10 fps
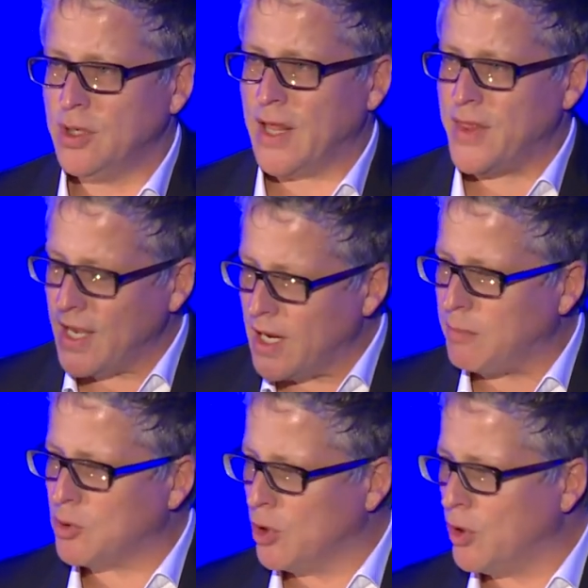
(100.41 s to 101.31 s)
And then
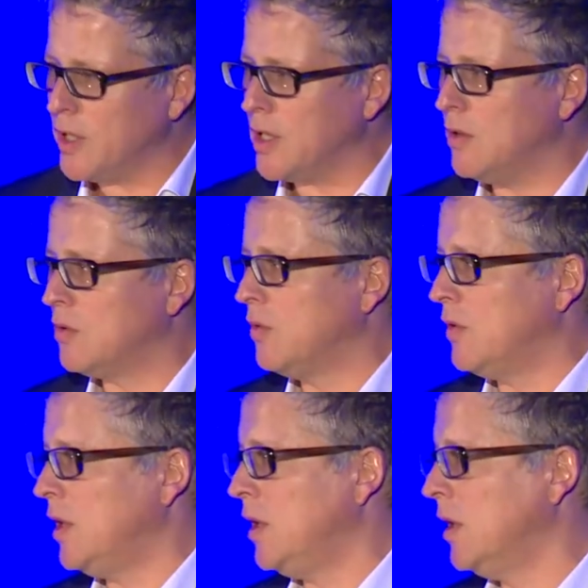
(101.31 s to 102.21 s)
I'm going into
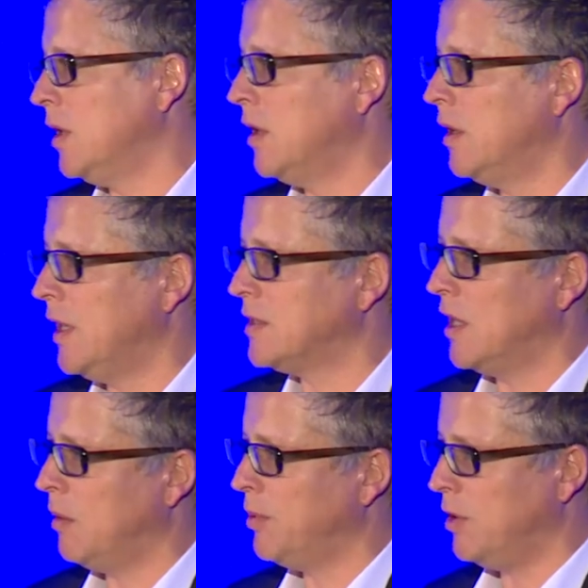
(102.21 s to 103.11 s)
the uh,
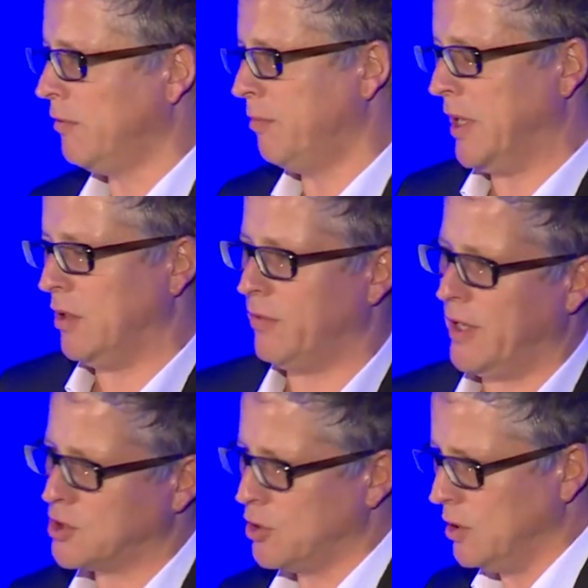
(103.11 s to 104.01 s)
example of
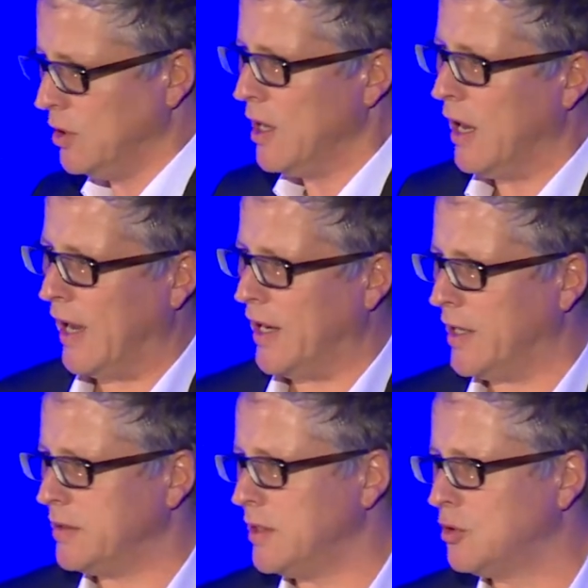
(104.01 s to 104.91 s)
manufacturing,
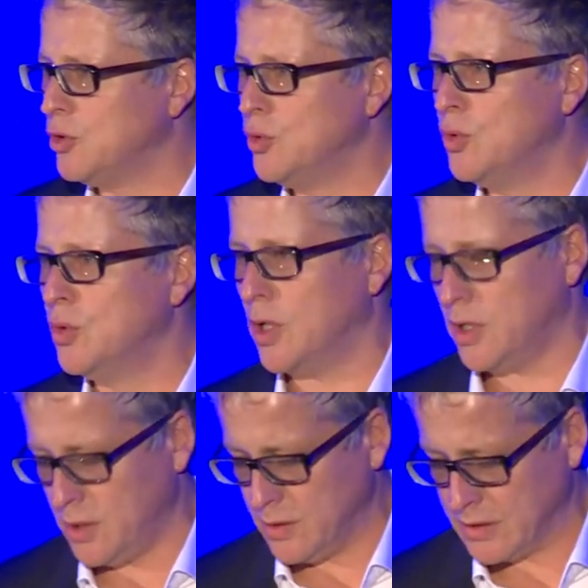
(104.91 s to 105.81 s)
highlighting two
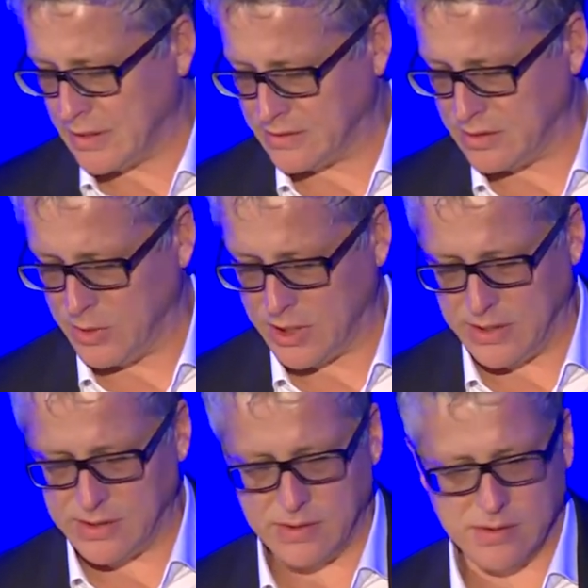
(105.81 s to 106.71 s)
uh, customer
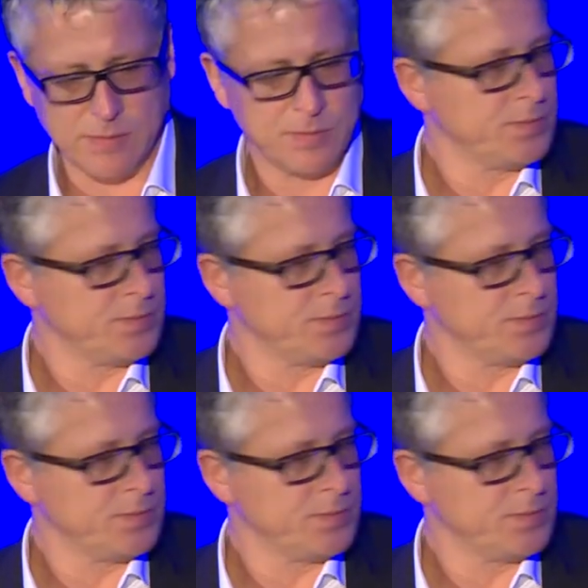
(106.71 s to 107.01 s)
cases.